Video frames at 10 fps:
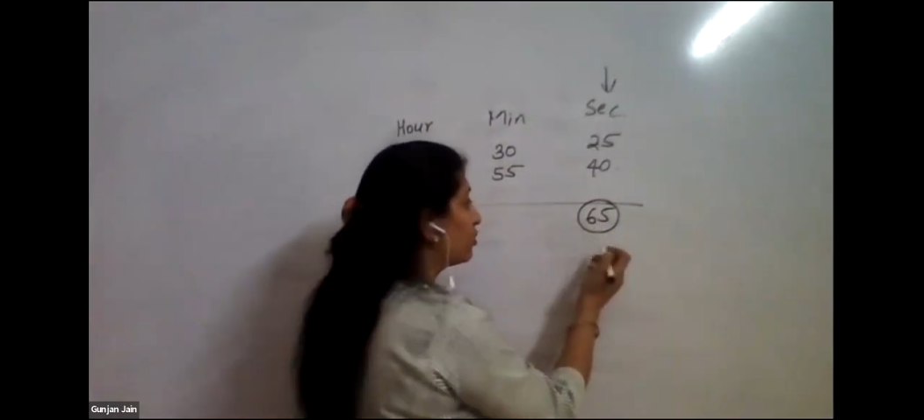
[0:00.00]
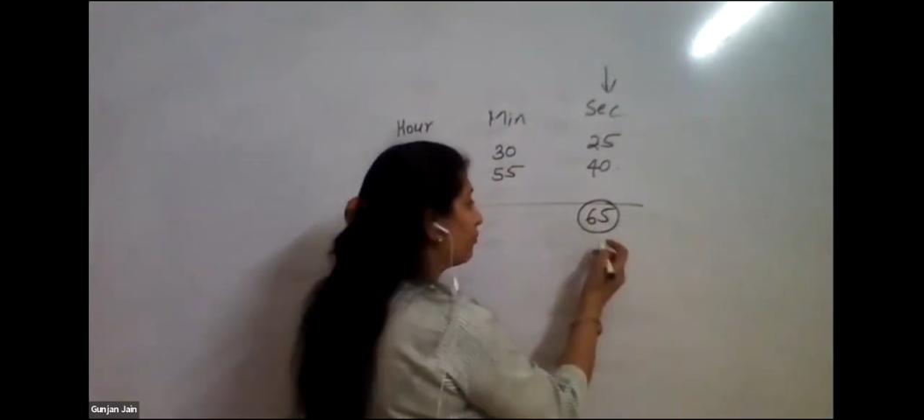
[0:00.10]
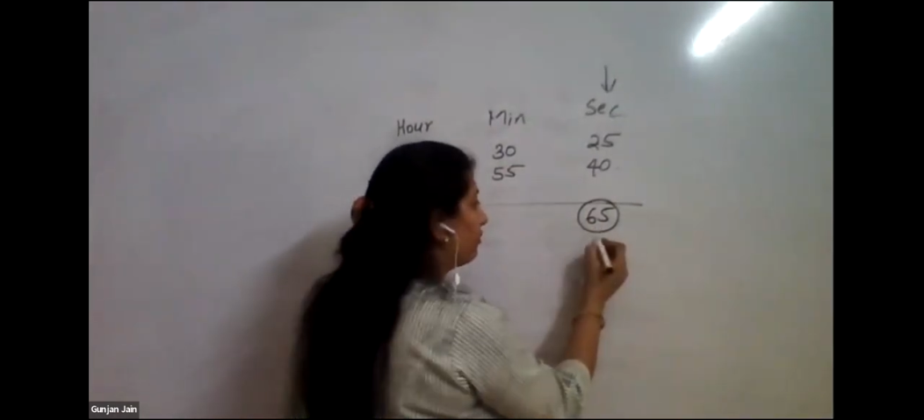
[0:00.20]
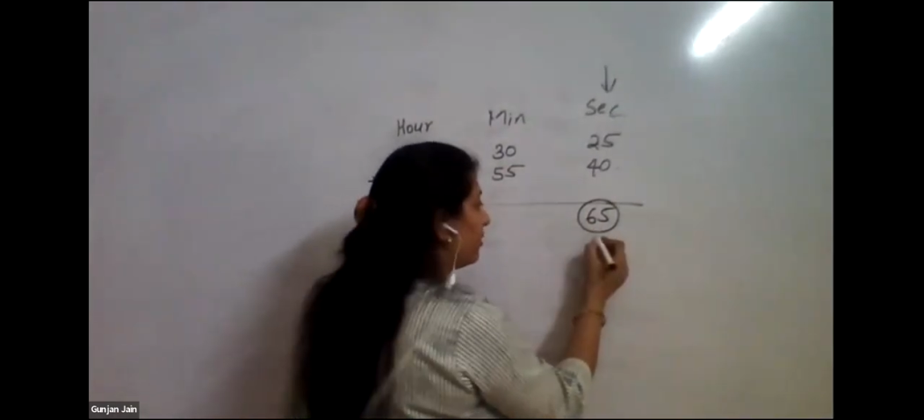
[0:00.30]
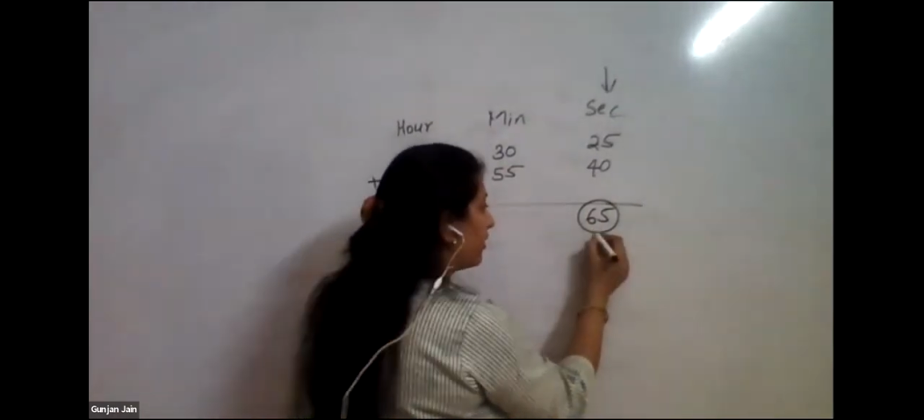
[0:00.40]
So
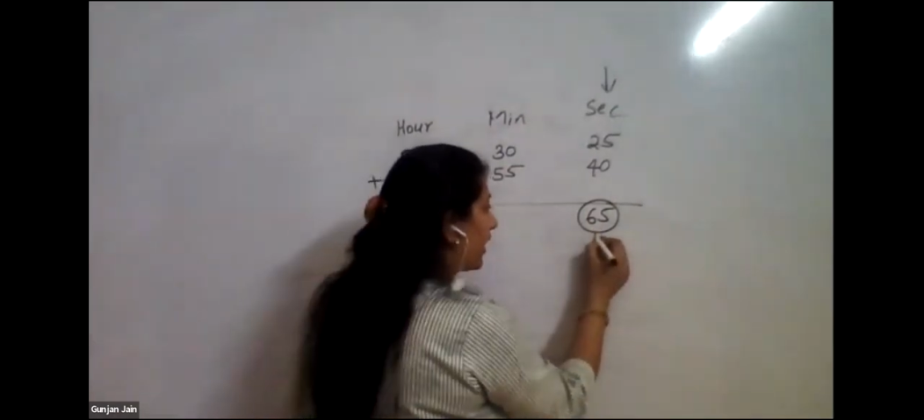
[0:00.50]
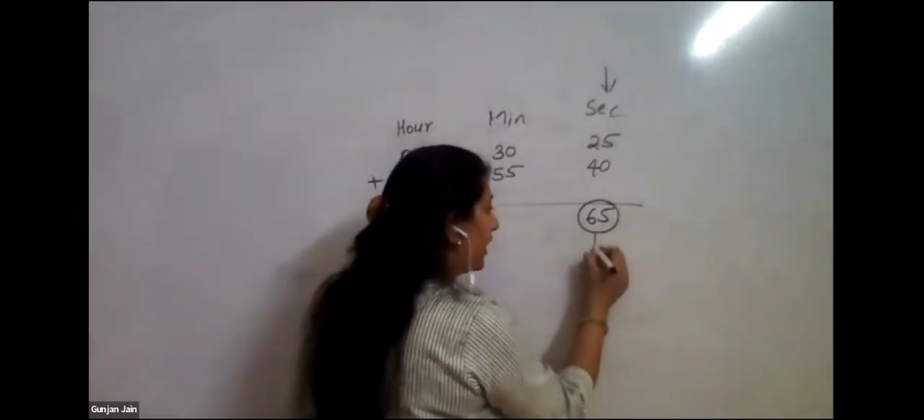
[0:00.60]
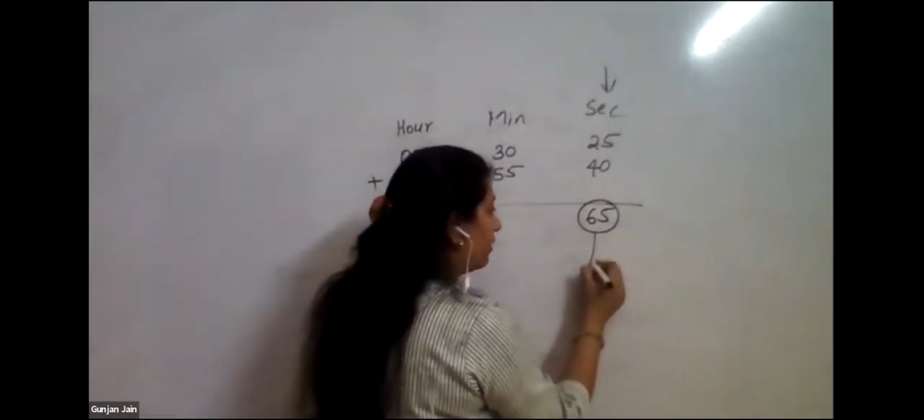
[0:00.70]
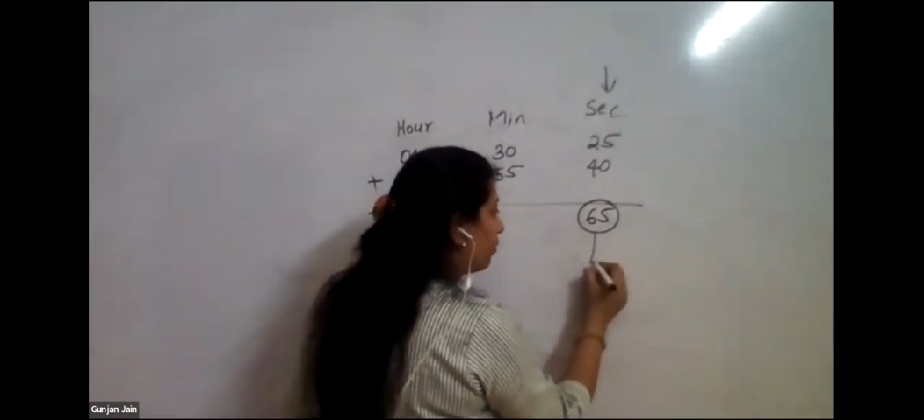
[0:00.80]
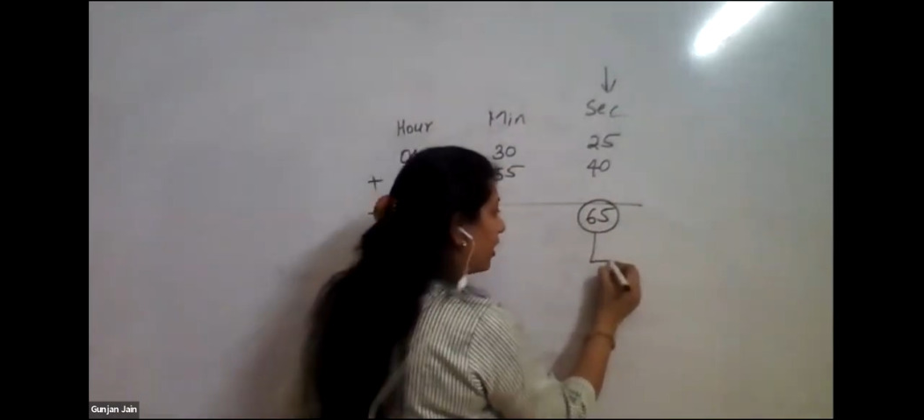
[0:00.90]
we will
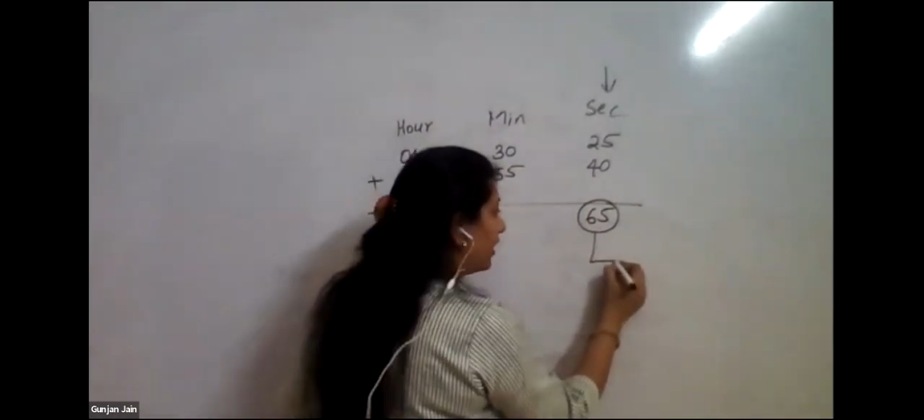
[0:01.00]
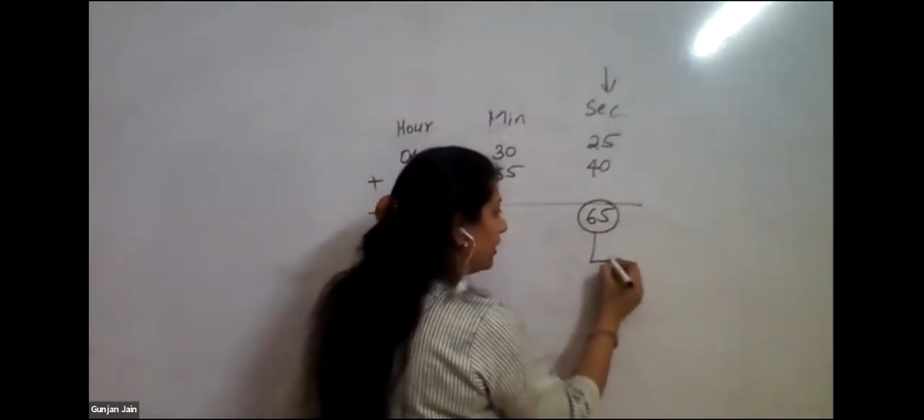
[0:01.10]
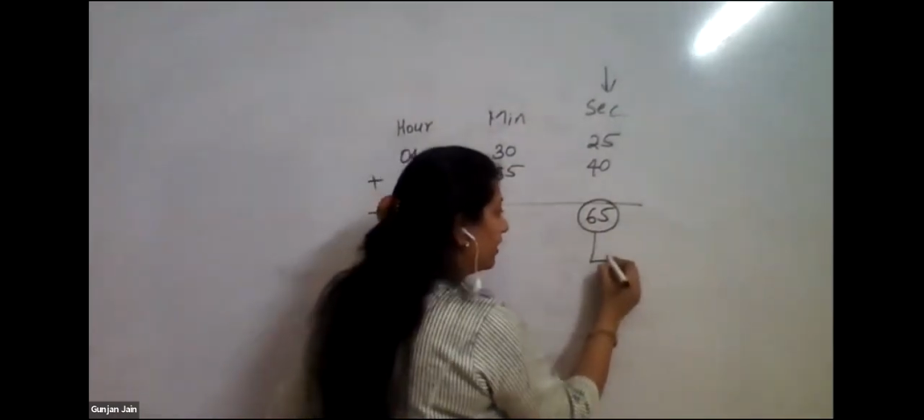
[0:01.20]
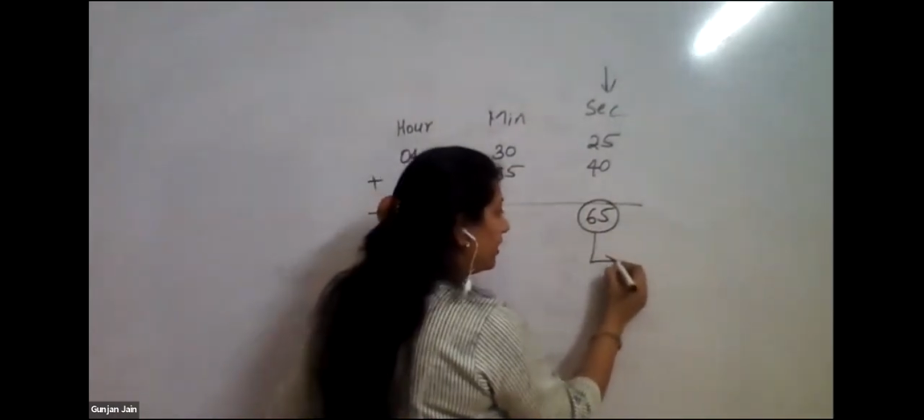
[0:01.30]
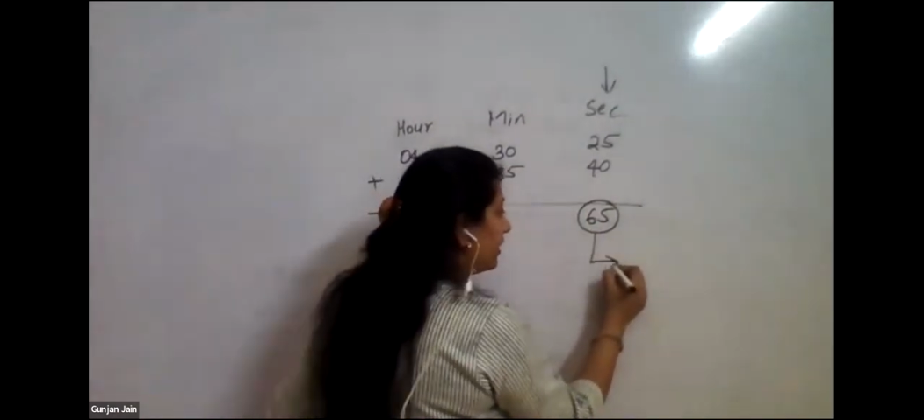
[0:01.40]
write what?
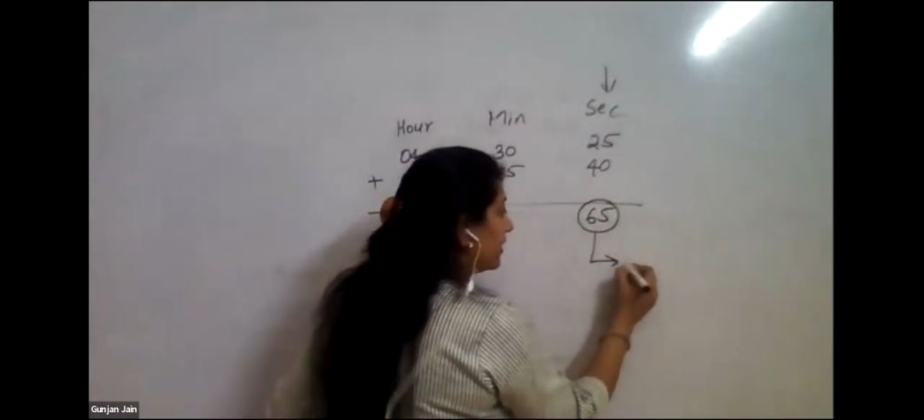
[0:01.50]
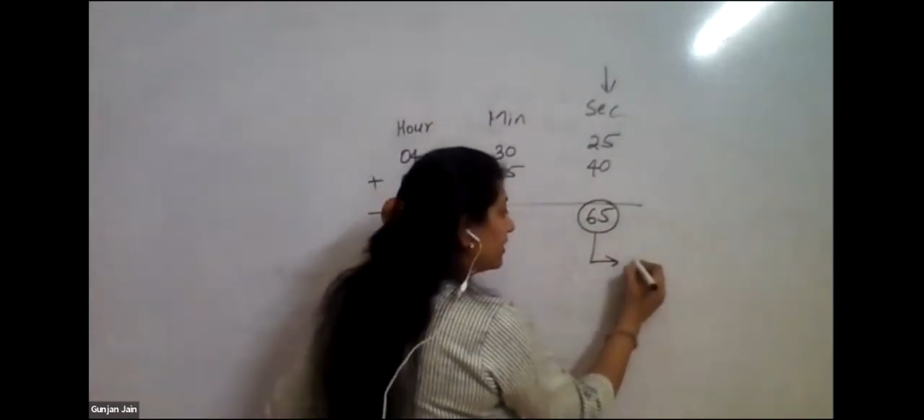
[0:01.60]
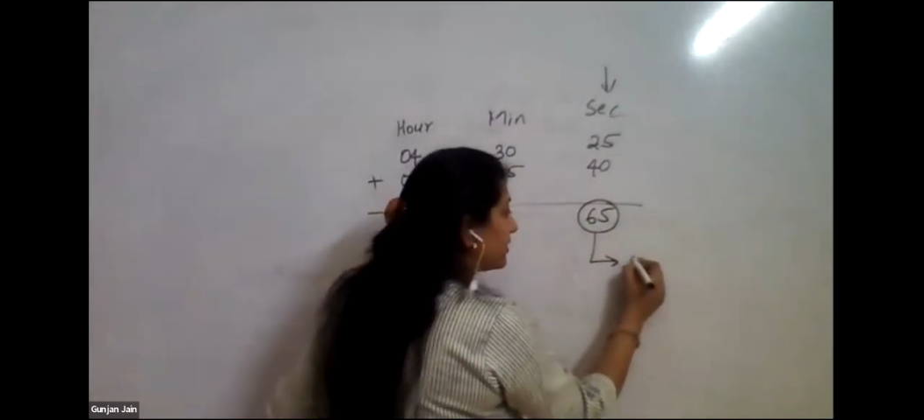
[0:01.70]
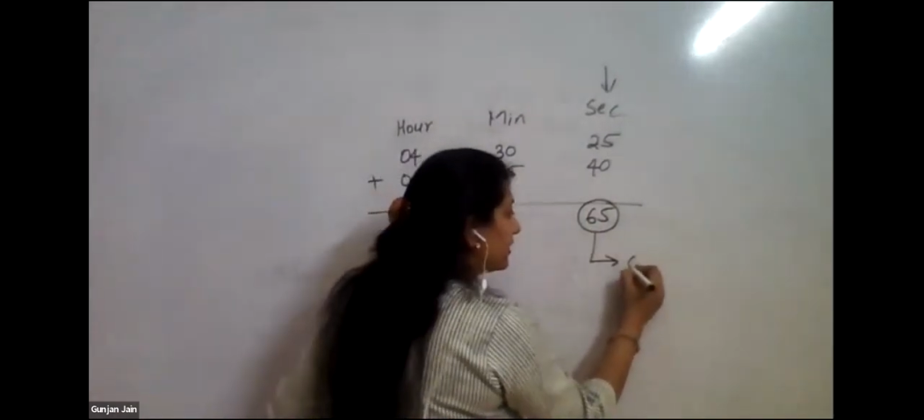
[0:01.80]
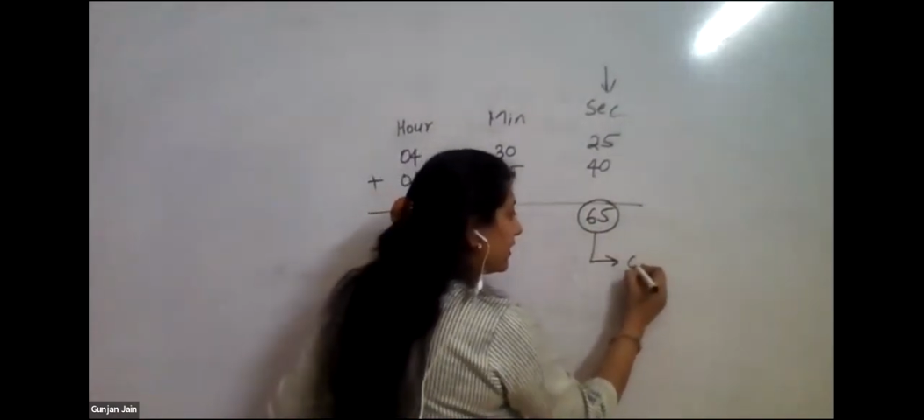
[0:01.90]

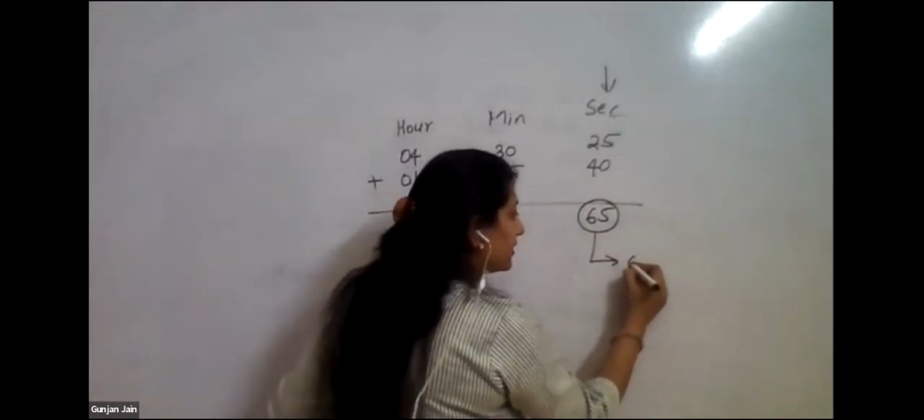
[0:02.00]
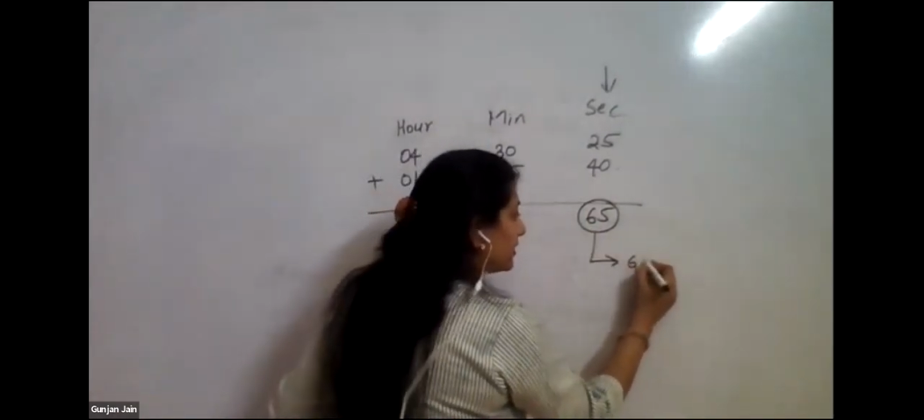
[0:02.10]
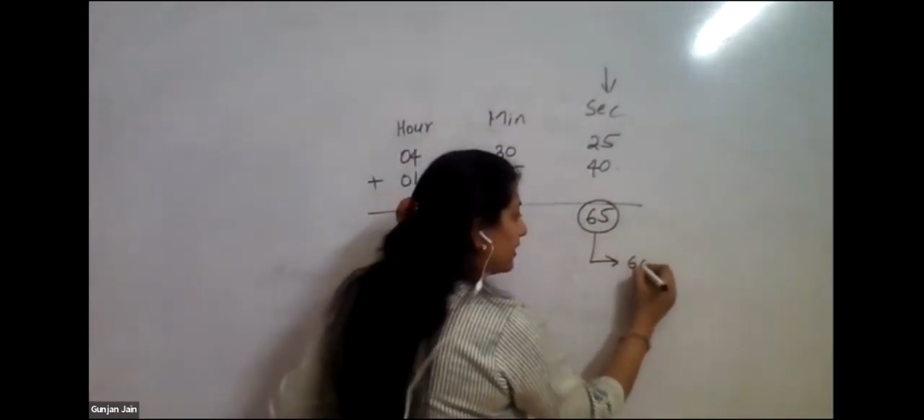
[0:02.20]
60